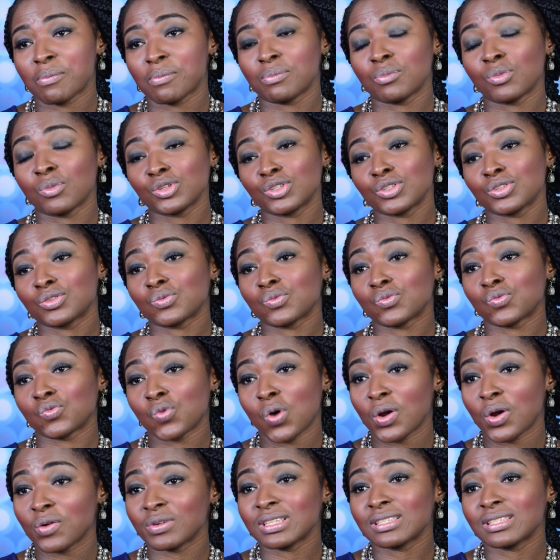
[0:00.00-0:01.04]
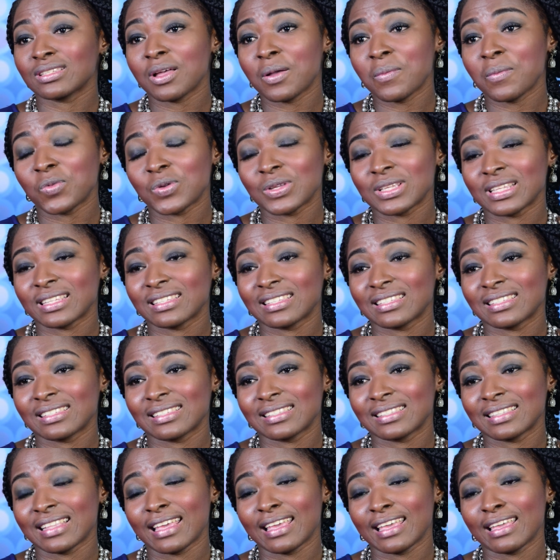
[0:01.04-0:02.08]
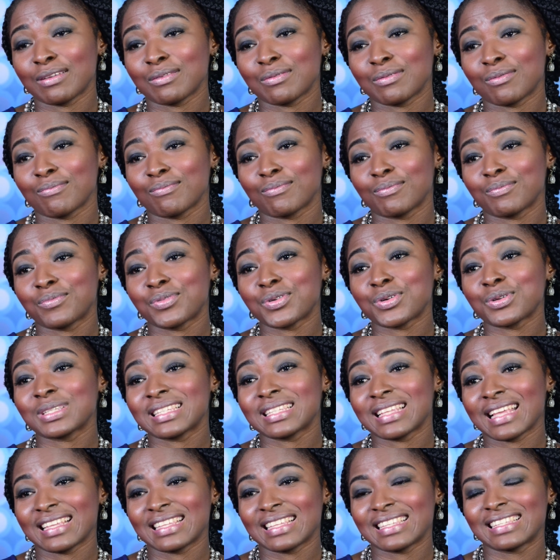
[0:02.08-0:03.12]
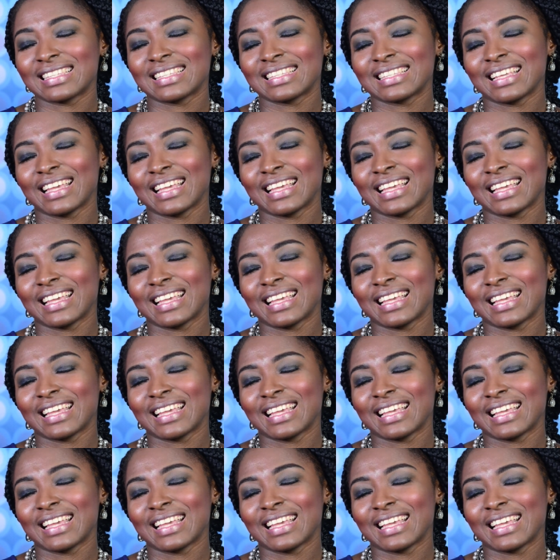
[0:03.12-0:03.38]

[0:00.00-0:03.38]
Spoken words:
most worrisome was the process